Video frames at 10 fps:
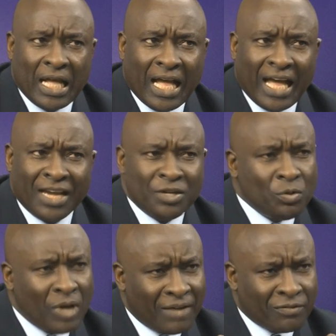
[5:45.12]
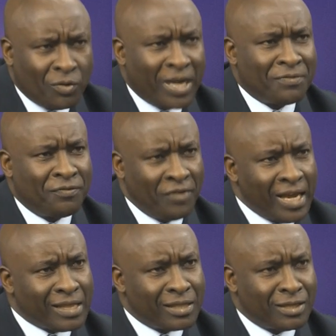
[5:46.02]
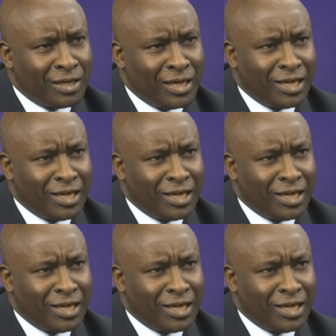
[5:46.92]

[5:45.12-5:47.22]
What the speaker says: And you have great faith